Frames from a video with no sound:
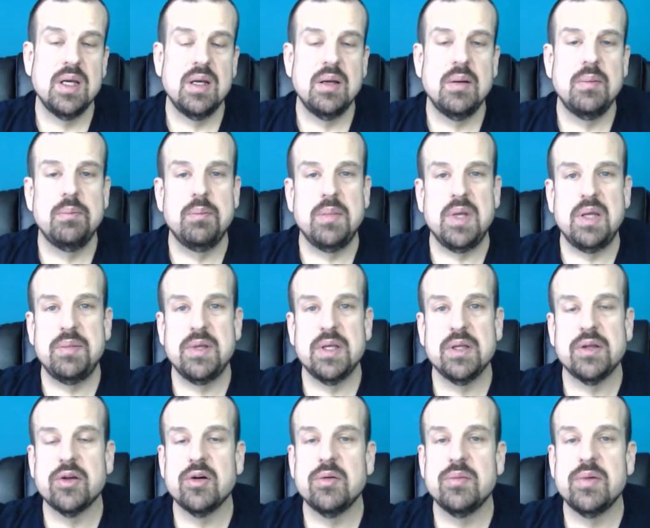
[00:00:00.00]
Maybe a
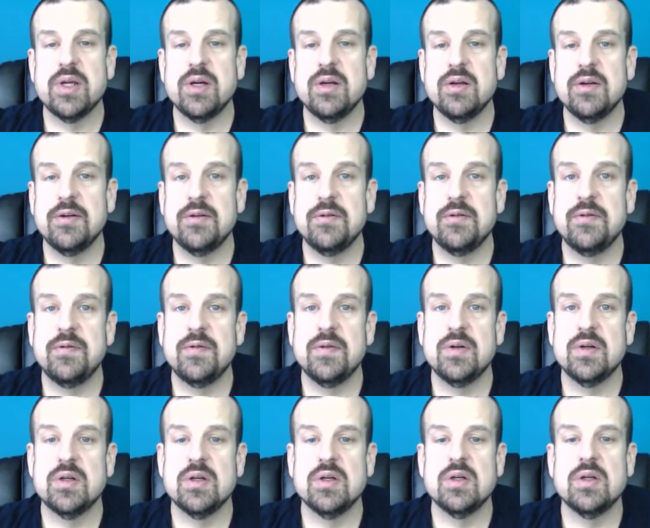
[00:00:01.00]
little bit of
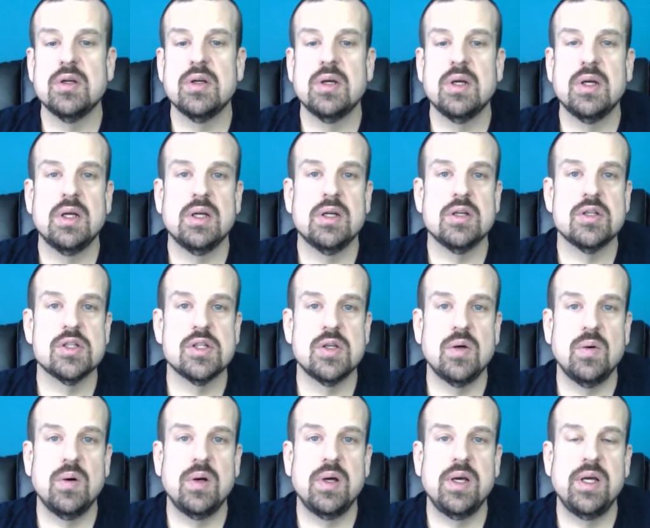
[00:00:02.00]

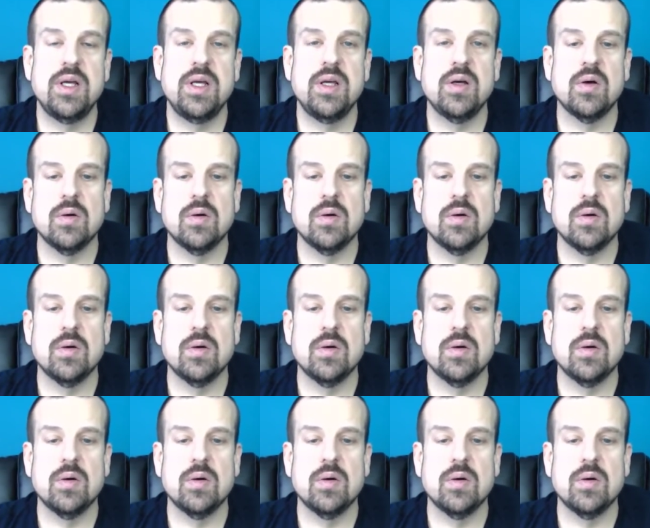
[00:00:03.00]
soy